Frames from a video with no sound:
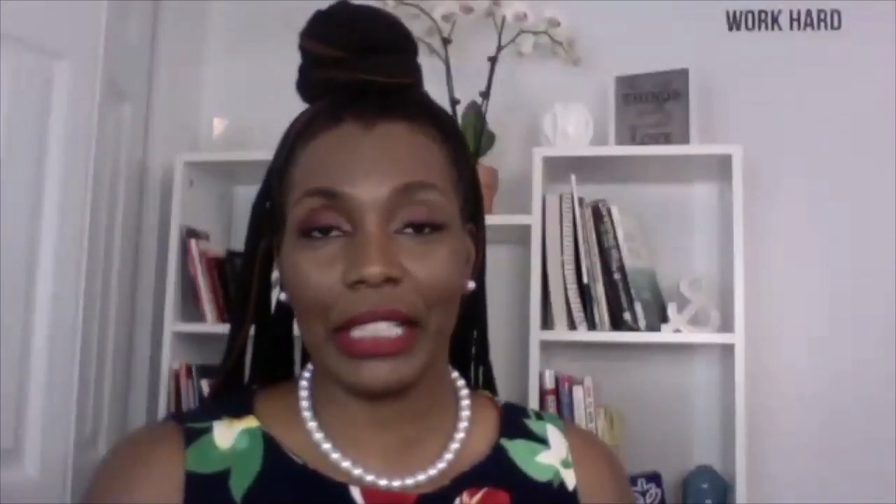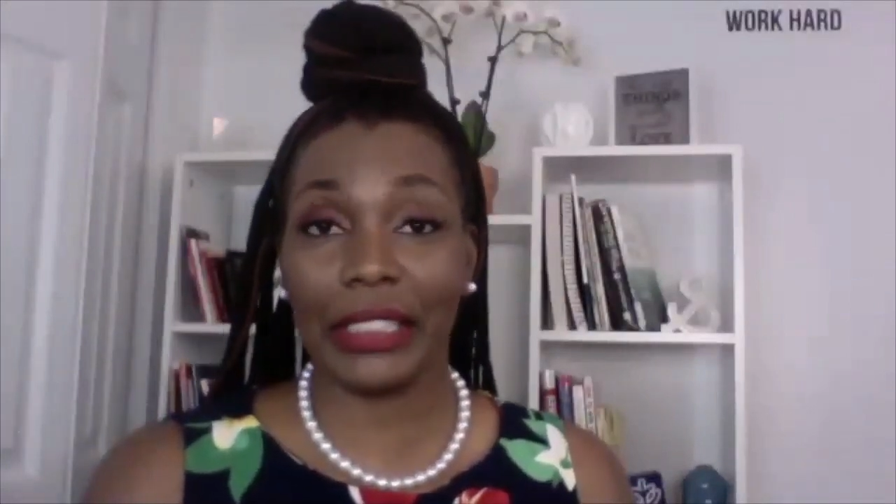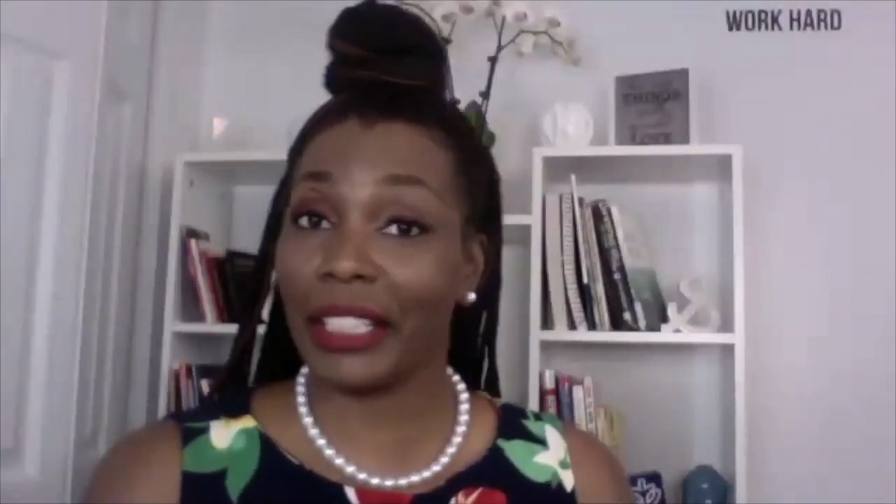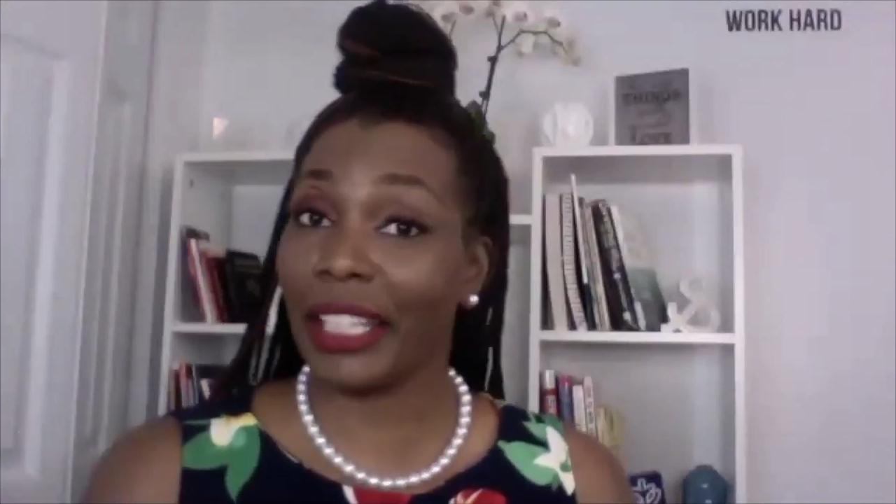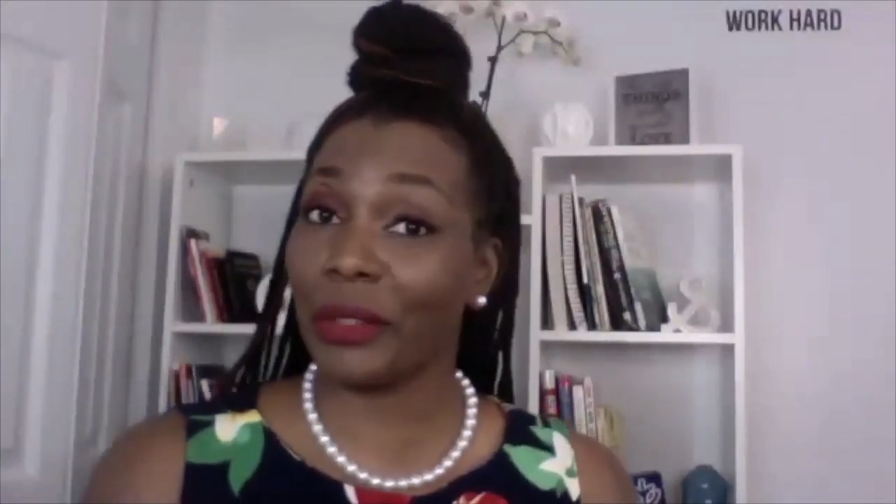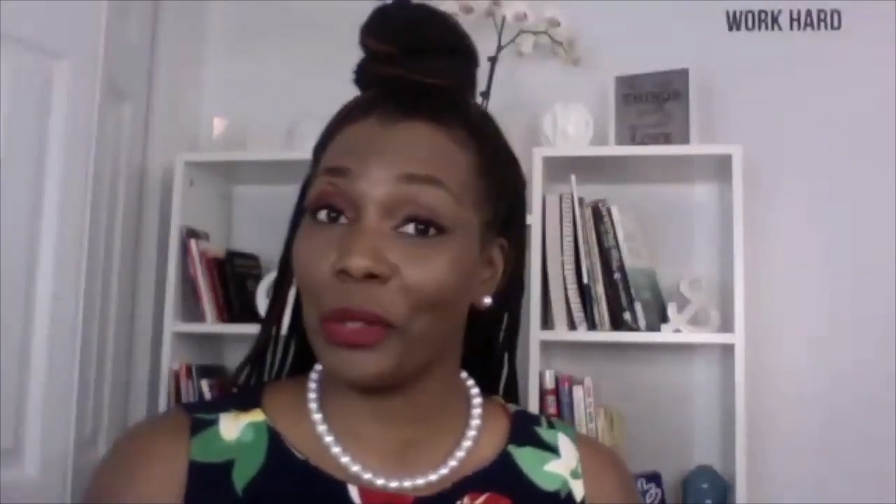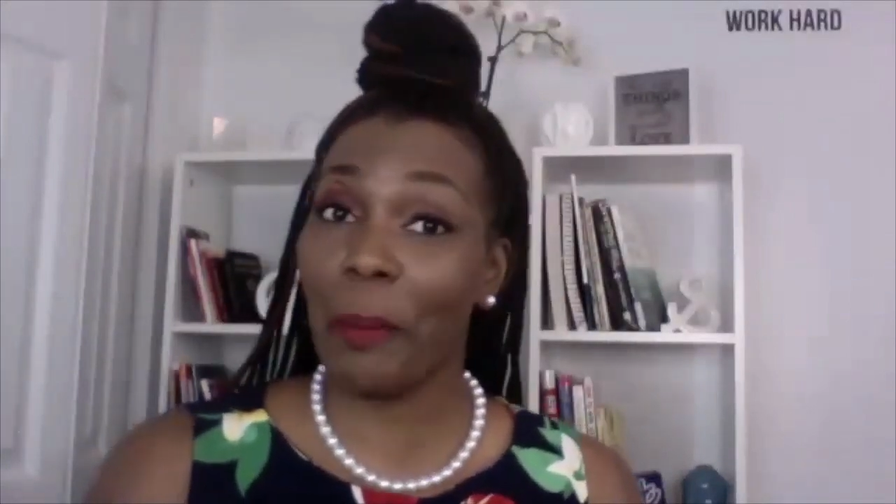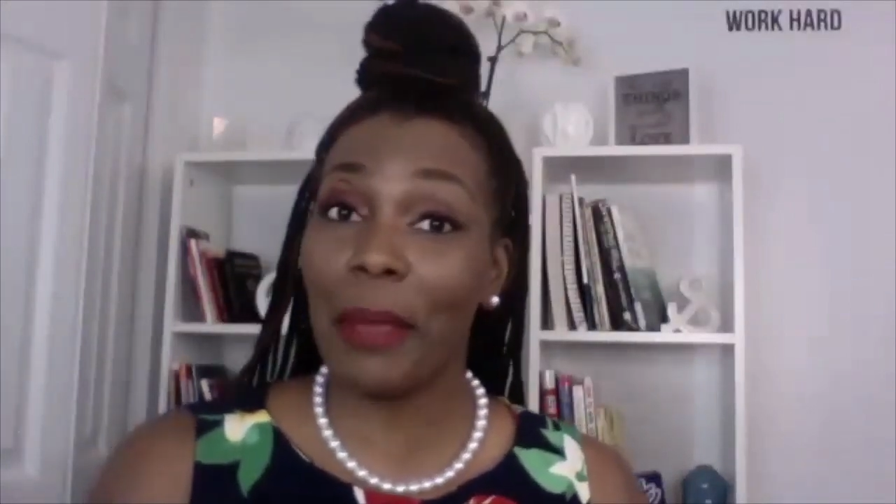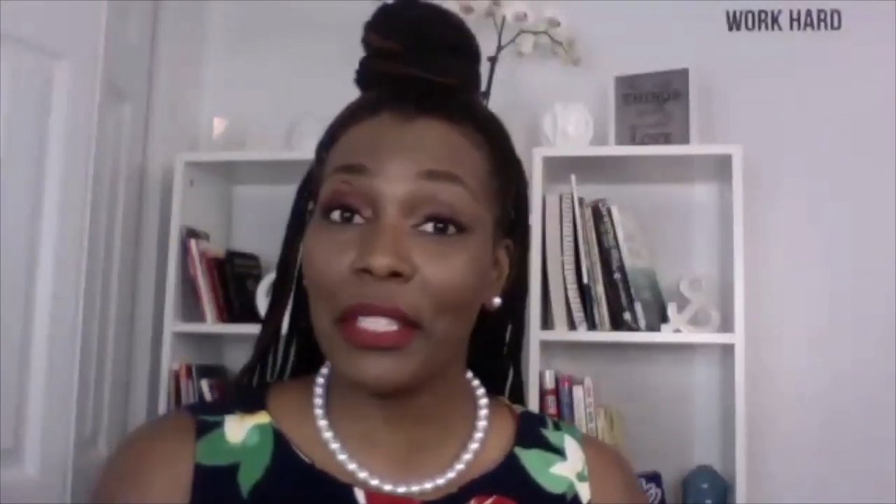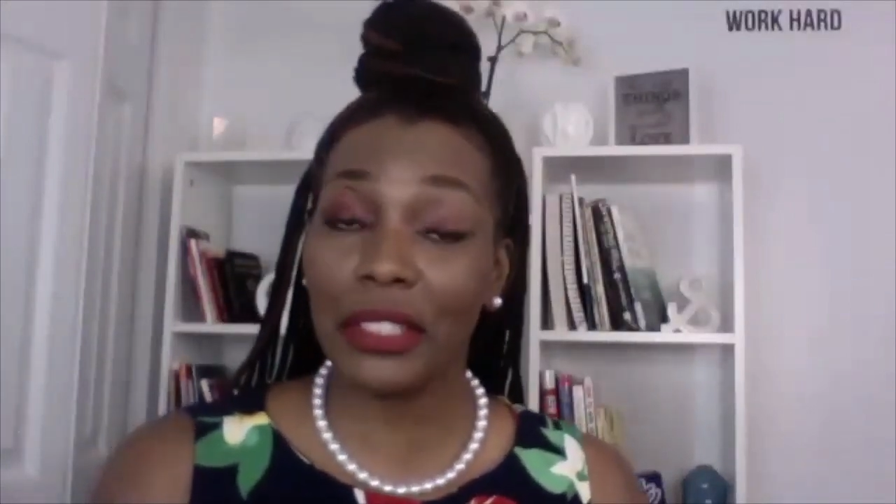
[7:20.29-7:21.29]
look at doing
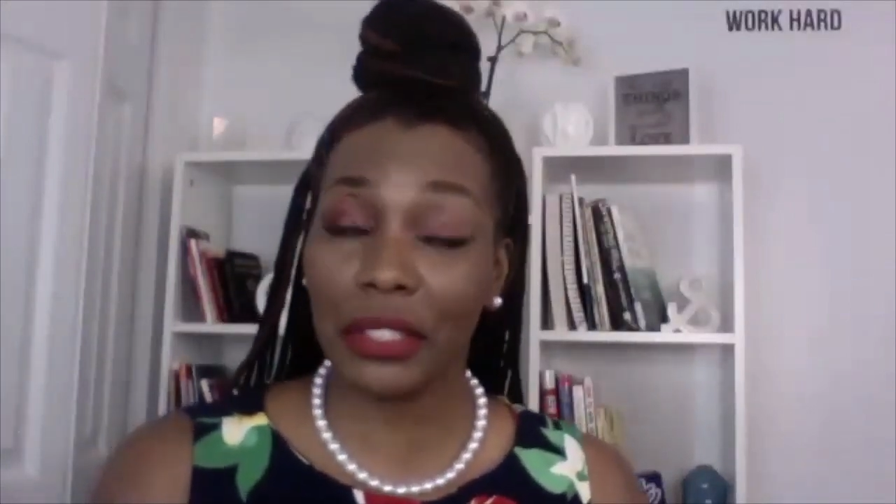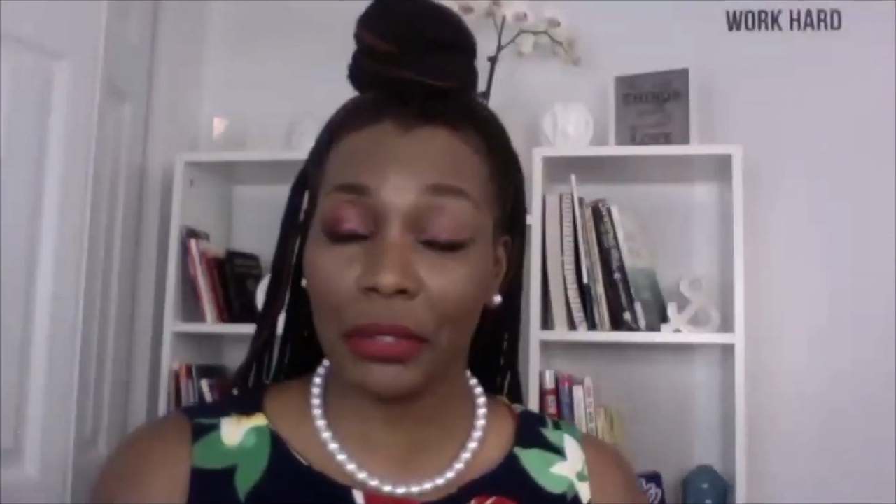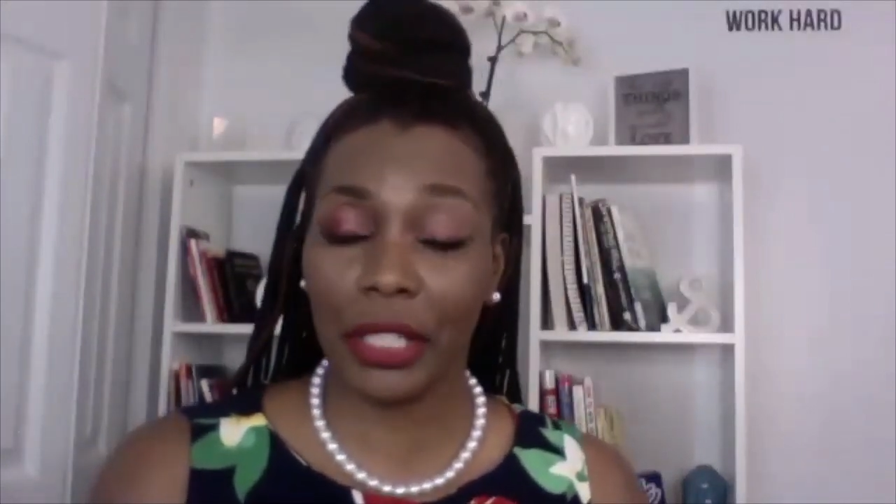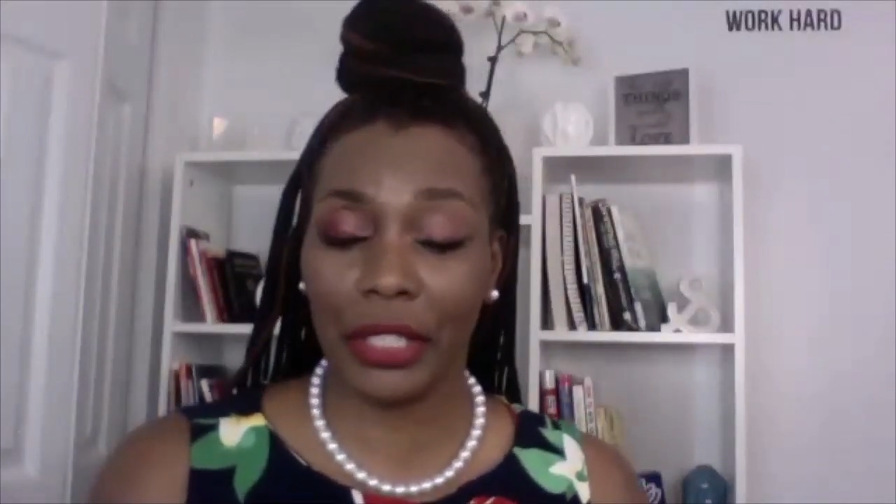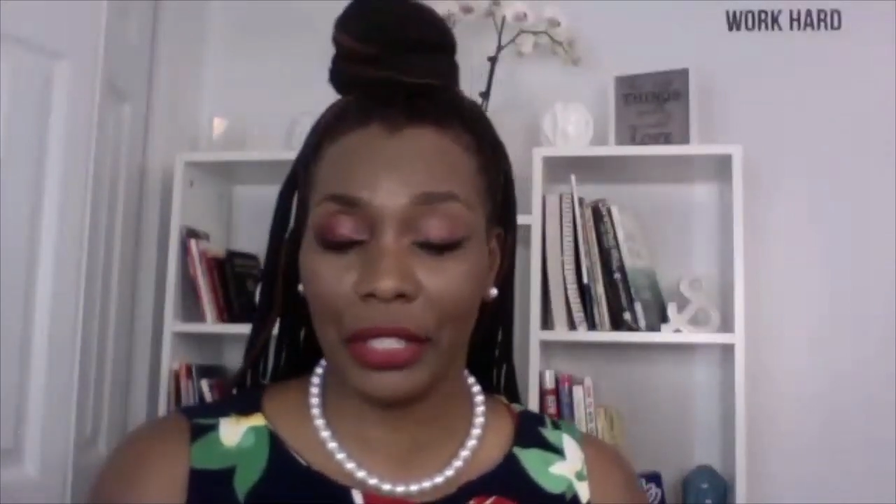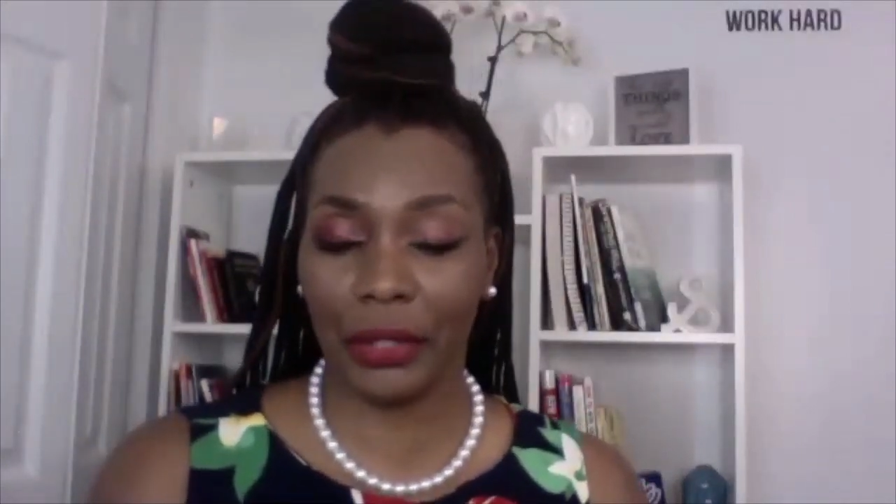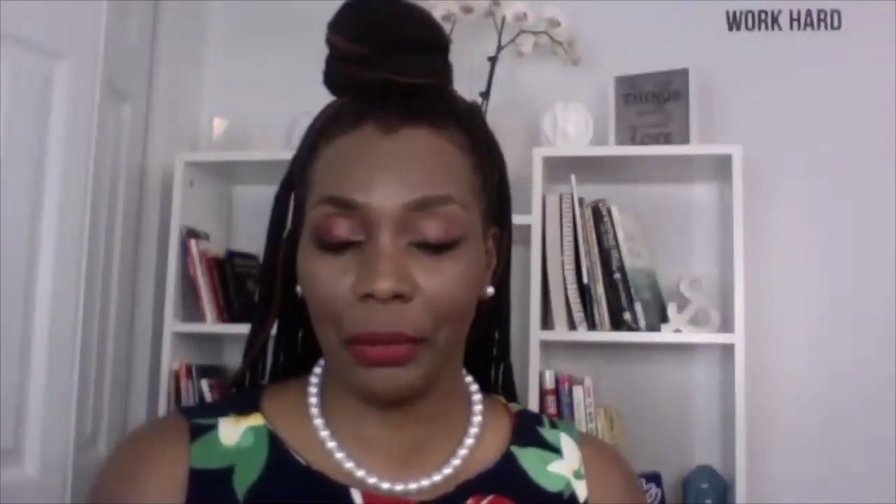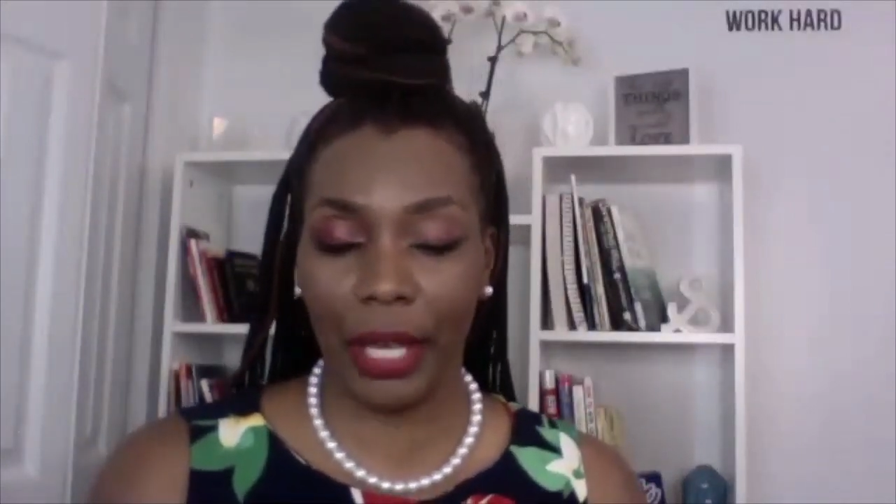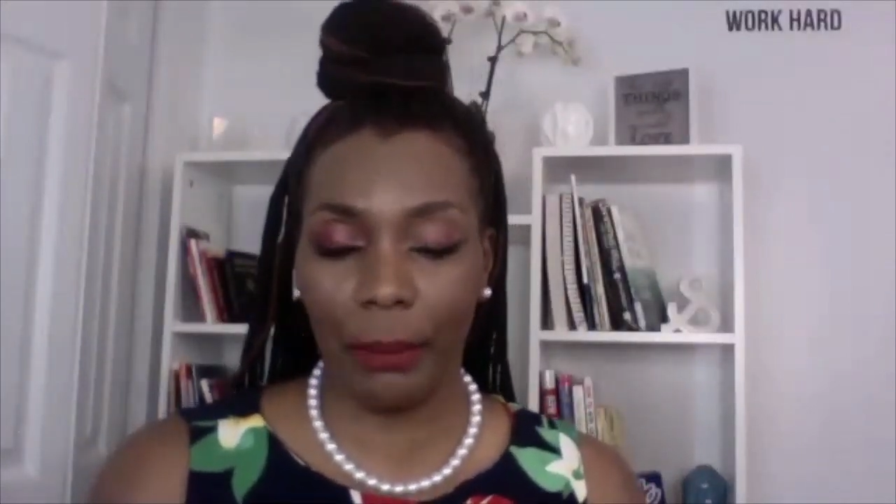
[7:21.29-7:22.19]
ministry another way.